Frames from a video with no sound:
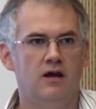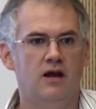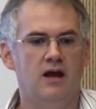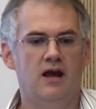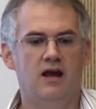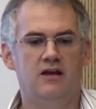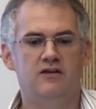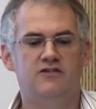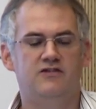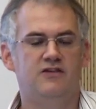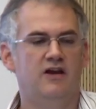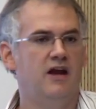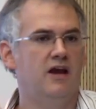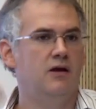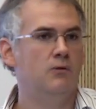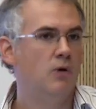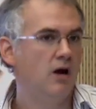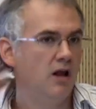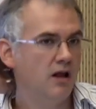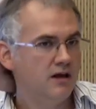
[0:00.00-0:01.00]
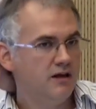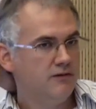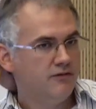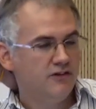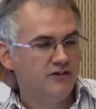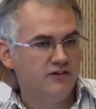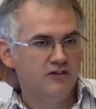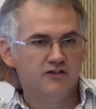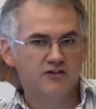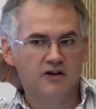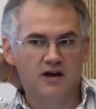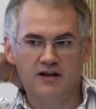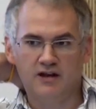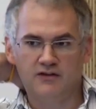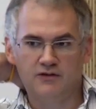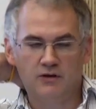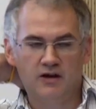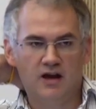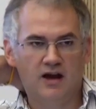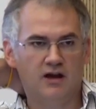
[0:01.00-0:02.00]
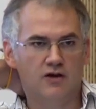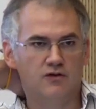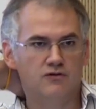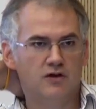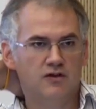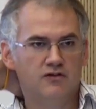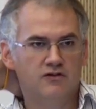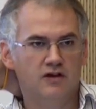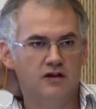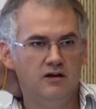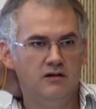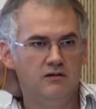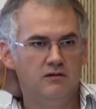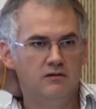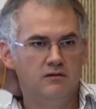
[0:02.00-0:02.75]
and say, well, if this is signed, that's okay, I can trust it.